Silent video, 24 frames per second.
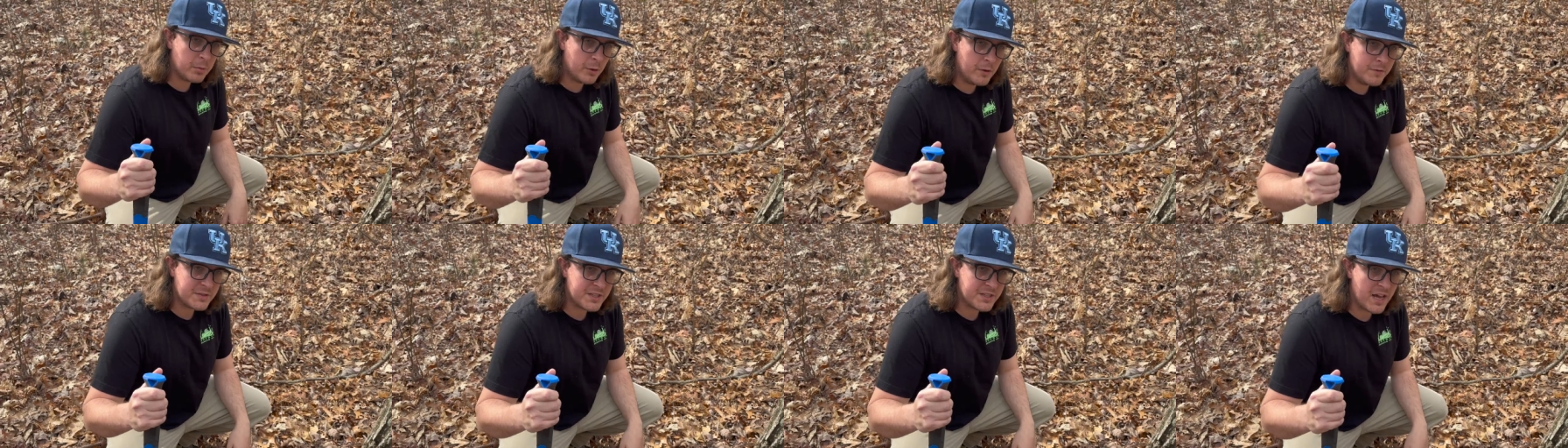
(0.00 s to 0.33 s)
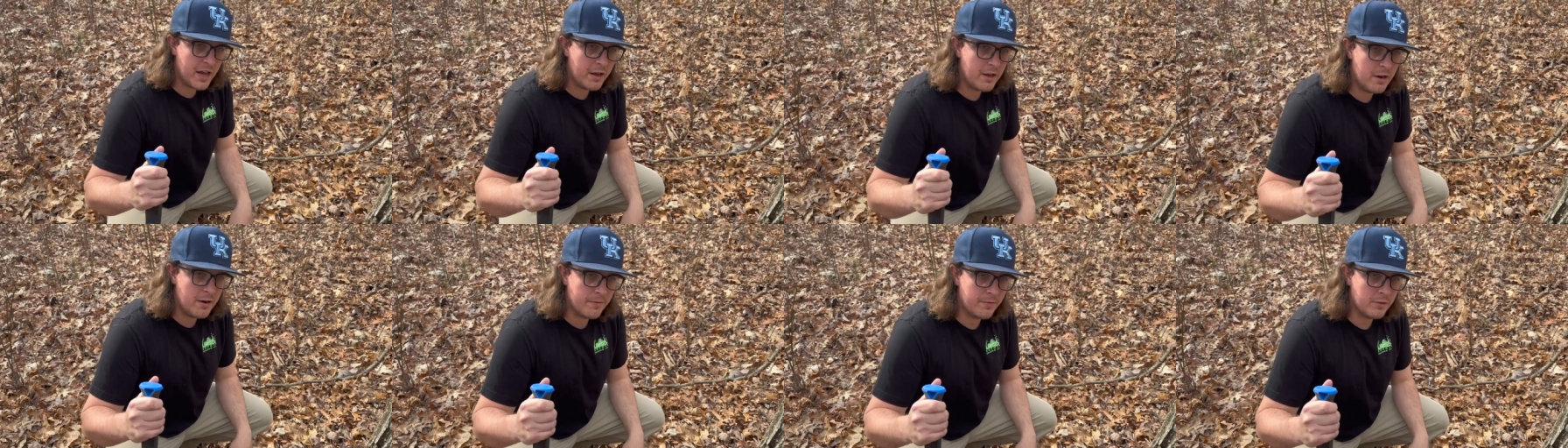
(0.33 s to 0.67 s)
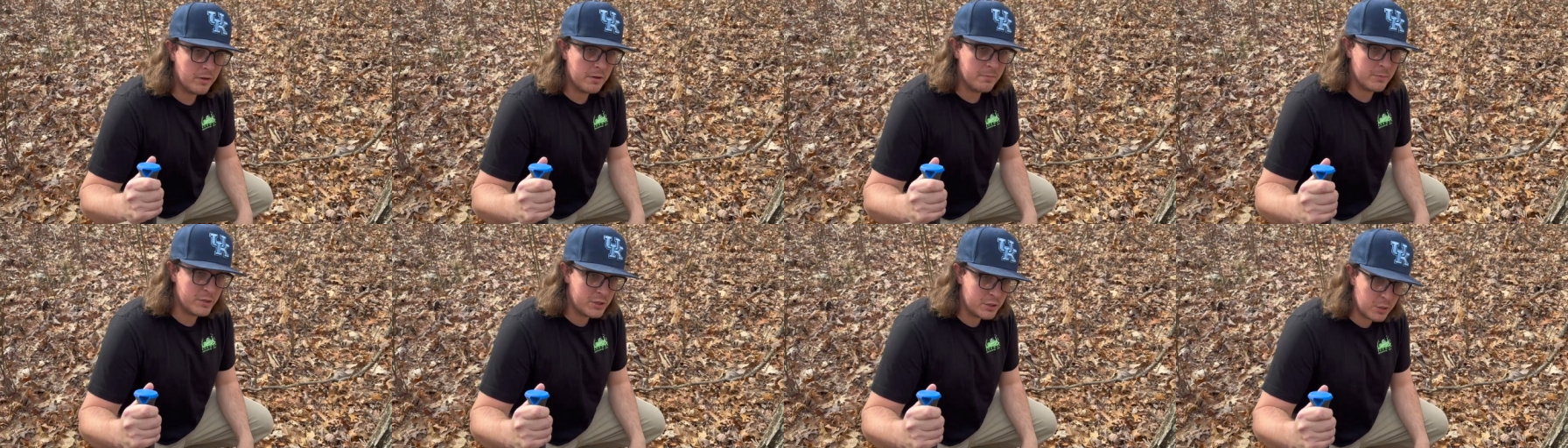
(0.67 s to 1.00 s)
proofs out here for
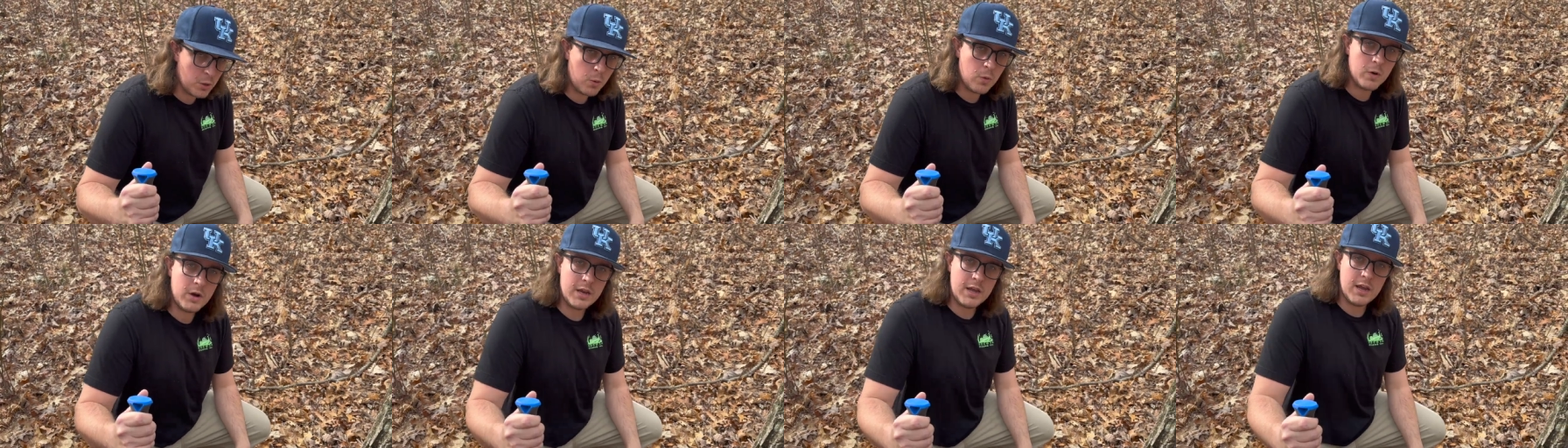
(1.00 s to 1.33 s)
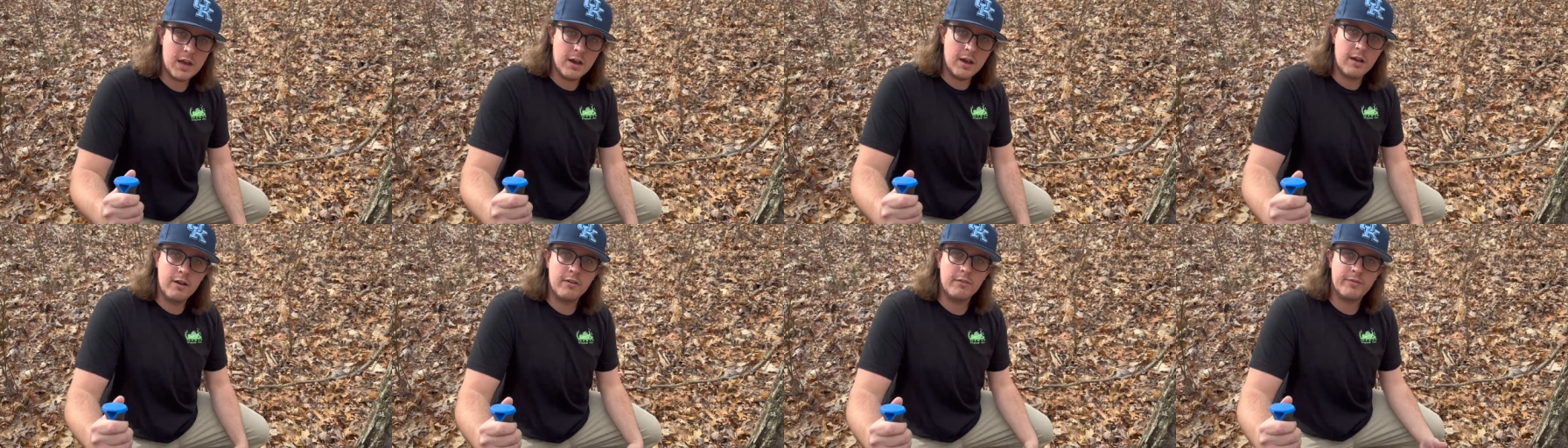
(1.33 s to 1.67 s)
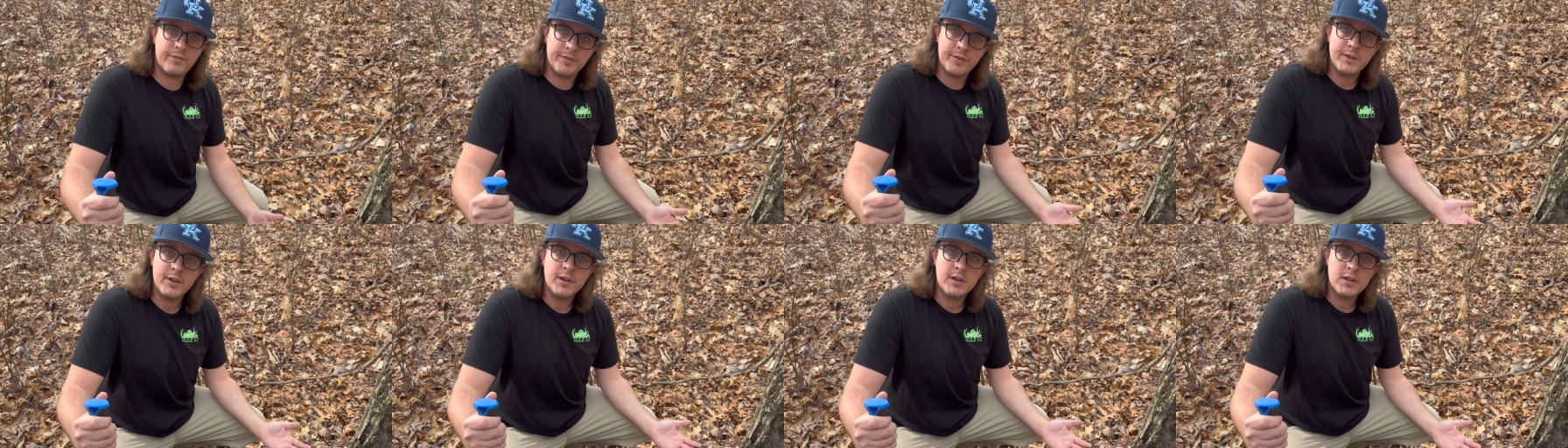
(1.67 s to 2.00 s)
the majority of
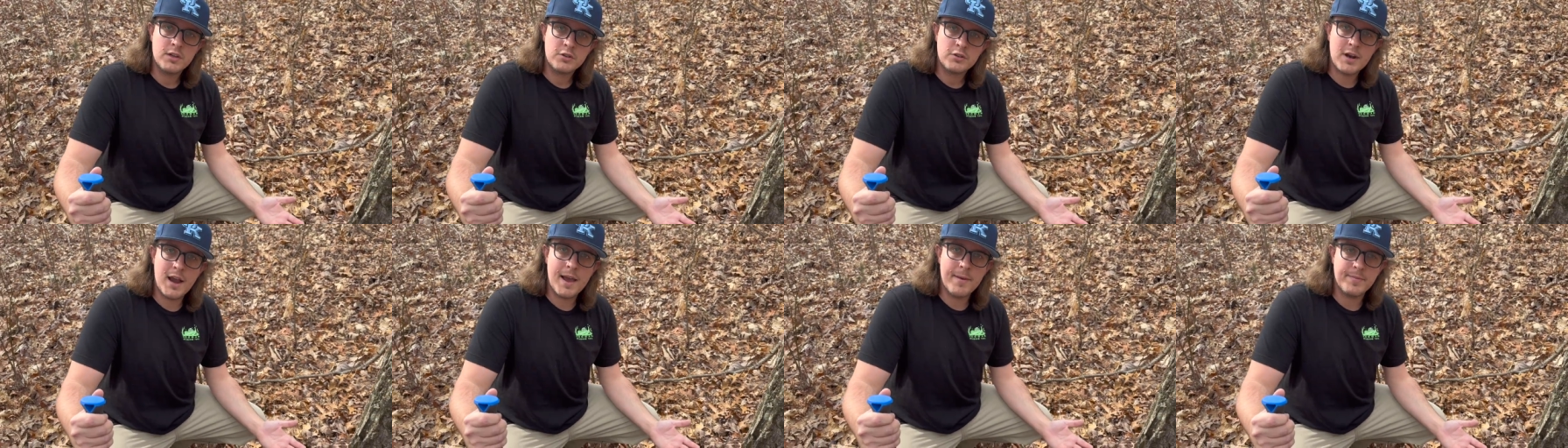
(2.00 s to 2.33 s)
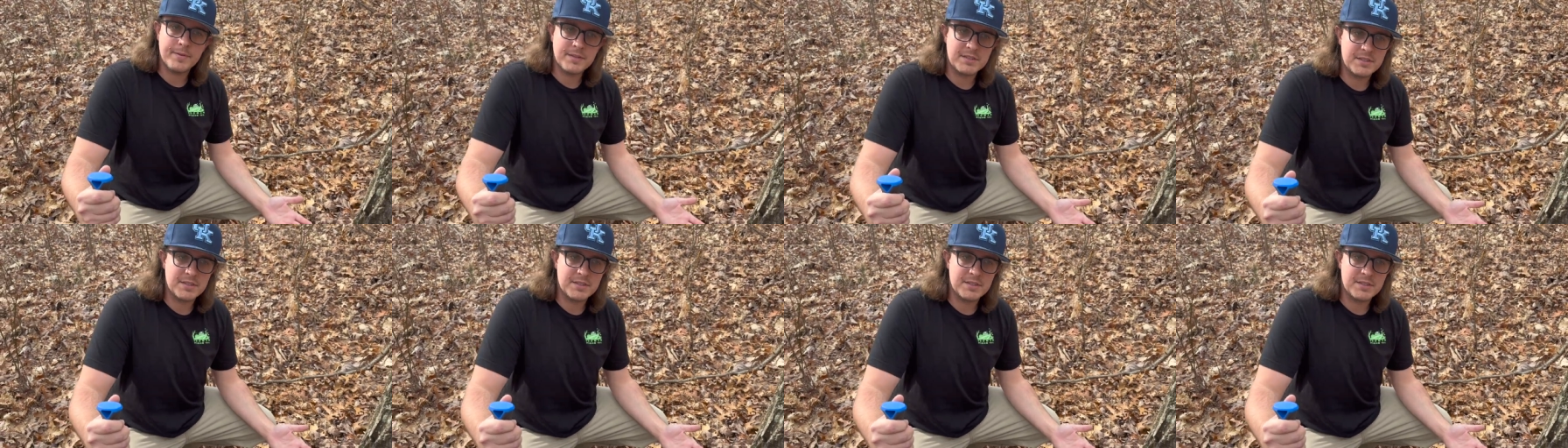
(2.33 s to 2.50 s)
trapping